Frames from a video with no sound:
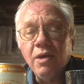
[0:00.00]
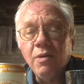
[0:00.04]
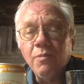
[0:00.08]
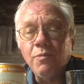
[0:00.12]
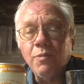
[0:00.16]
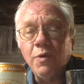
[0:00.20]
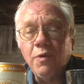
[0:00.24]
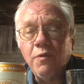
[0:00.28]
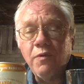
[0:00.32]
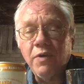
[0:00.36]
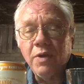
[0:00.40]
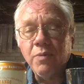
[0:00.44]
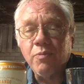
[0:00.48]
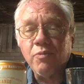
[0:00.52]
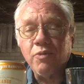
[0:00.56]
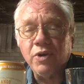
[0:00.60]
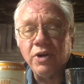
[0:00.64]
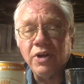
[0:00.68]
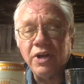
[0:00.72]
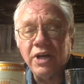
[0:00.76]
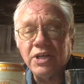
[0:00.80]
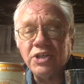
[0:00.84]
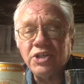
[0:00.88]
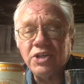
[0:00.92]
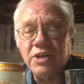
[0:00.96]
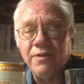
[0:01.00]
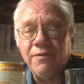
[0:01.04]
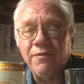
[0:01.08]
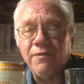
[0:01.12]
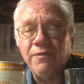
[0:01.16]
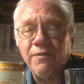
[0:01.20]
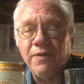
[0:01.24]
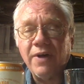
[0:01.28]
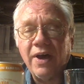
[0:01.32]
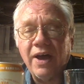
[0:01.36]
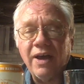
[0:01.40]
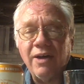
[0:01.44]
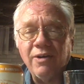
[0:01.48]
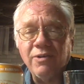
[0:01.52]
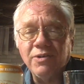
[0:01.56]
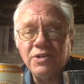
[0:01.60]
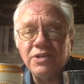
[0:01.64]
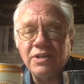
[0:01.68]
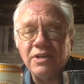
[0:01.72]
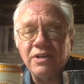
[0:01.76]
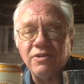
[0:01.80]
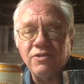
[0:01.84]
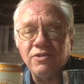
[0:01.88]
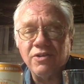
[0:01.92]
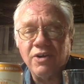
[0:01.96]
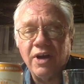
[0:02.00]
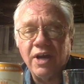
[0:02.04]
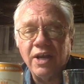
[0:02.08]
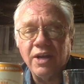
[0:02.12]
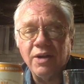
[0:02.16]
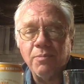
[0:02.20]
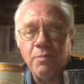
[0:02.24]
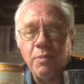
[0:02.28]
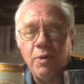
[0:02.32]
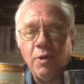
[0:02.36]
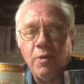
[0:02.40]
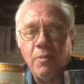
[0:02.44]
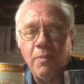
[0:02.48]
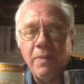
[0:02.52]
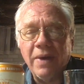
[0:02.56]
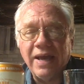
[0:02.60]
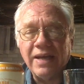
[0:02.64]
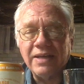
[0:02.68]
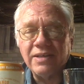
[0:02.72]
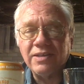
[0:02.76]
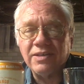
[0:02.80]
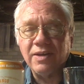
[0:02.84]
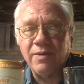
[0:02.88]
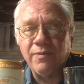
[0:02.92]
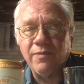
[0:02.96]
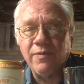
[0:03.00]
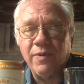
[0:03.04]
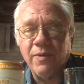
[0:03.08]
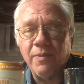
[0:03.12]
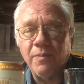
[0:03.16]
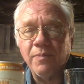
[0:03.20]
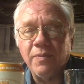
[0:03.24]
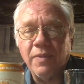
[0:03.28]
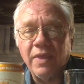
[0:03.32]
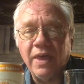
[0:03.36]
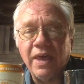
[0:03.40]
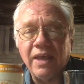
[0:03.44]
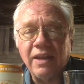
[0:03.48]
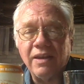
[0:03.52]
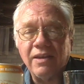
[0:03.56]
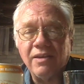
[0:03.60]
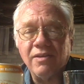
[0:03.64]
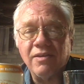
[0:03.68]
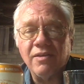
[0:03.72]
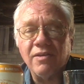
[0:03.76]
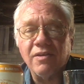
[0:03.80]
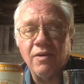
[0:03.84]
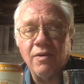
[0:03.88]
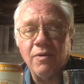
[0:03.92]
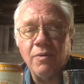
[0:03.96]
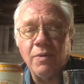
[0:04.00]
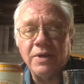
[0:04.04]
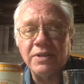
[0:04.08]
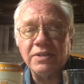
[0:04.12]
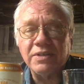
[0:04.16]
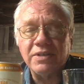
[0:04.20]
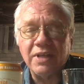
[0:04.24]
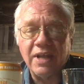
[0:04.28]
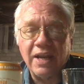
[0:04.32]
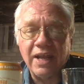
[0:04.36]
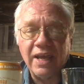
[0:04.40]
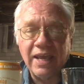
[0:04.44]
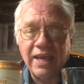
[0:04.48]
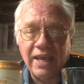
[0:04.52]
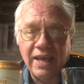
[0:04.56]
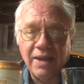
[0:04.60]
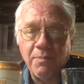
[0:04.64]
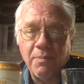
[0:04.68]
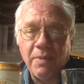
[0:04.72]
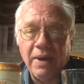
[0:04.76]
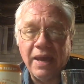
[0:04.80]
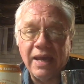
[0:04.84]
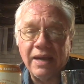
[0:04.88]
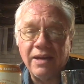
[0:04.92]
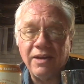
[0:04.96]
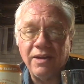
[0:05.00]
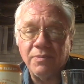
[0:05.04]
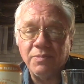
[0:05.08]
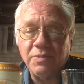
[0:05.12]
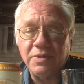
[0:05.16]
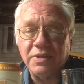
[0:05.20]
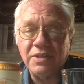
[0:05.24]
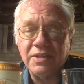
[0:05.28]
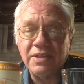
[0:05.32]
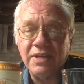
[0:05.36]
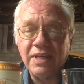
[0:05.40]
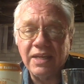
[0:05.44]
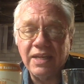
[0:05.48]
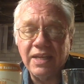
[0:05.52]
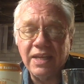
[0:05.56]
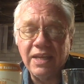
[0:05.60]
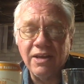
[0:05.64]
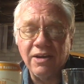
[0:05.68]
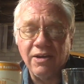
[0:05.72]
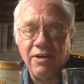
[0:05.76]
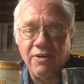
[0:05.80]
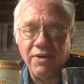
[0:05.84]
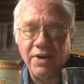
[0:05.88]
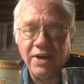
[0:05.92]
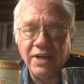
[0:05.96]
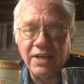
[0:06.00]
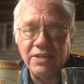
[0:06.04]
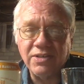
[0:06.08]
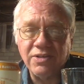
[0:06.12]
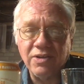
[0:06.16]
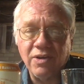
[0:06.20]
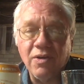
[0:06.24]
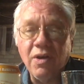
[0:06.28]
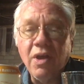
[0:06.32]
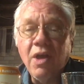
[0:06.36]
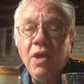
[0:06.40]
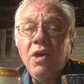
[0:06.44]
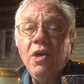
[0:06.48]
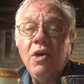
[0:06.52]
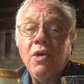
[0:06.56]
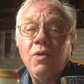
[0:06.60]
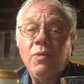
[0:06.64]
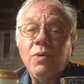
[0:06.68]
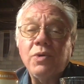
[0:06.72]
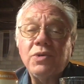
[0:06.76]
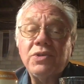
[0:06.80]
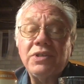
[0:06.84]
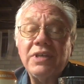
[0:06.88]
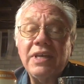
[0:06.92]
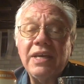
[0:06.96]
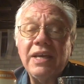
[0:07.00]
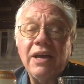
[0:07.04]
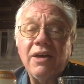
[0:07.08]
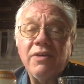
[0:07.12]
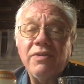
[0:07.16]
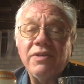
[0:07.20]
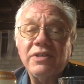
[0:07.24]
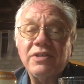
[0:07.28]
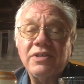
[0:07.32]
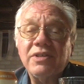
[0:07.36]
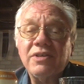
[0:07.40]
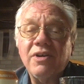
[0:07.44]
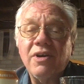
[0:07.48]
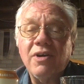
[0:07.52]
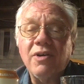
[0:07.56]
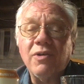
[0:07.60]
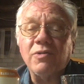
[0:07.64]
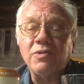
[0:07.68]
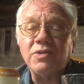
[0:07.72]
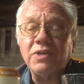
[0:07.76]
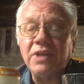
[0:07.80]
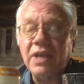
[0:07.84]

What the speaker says: movie production files and trying to pull back some from the ones that I had backed up to CD already, so we'll see how this goes.